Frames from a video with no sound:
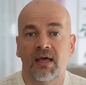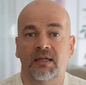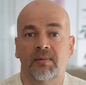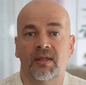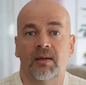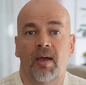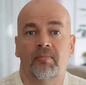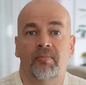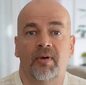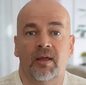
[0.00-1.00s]
In the meantime I'm
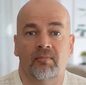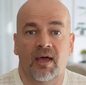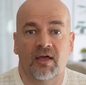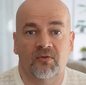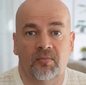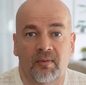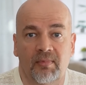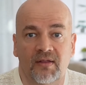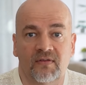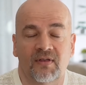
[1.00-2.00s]
preparing my
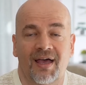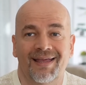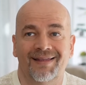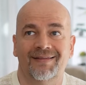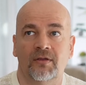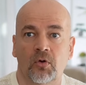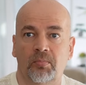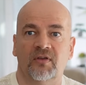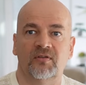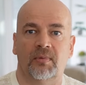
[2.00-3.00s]
experiments, I can see 2
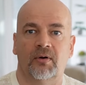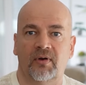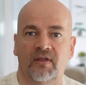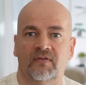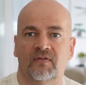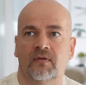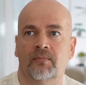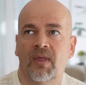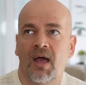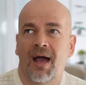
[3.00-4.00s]
possible risks.
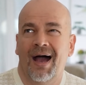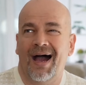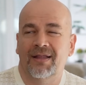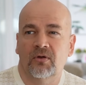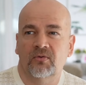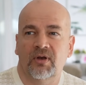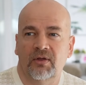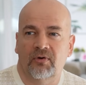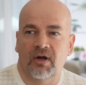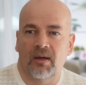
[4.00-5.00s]
I don't
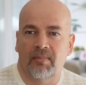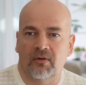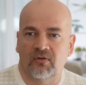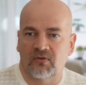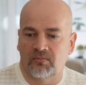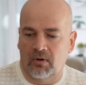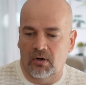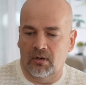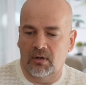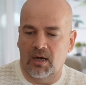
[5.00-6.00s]
really worry about the
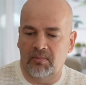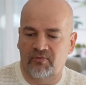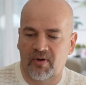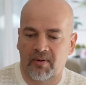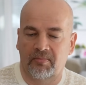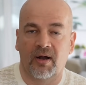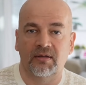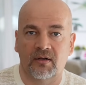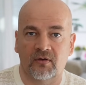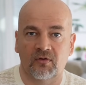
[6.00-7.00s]
small carbon fiber
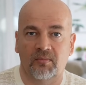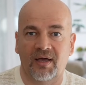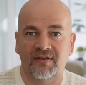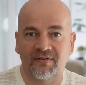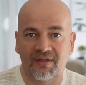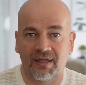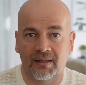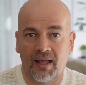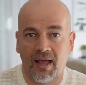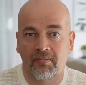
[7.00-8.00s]
particles on my
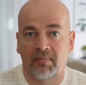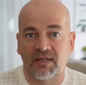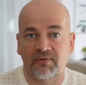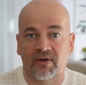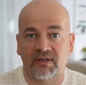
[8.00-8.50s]
skin, but if